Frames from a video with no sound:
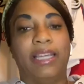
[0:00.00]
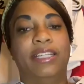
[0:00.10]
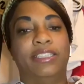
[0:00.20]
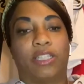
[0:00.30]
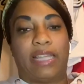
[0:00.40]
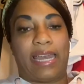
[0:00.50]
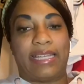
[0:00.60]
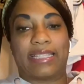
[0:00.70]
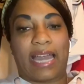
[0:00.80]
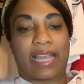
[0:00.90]
So that
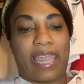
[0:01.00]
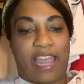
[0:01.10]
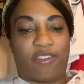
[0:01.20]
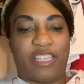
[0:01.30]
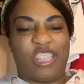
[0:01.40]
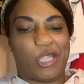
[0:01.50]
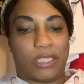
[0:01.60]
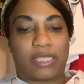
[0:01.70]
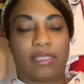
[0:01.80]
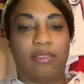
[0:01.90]
does not count in
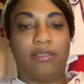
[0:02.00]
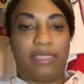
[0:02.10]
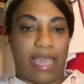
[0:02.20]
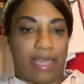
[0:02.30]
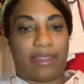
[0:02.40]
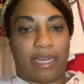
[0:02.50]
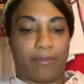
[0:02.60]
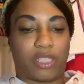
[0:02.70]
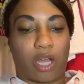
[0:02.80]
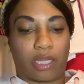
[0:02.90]
this debt that I'm
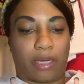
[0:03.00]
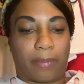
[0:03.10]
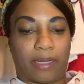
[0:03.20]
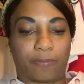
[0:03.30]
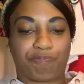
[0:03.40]
talking about.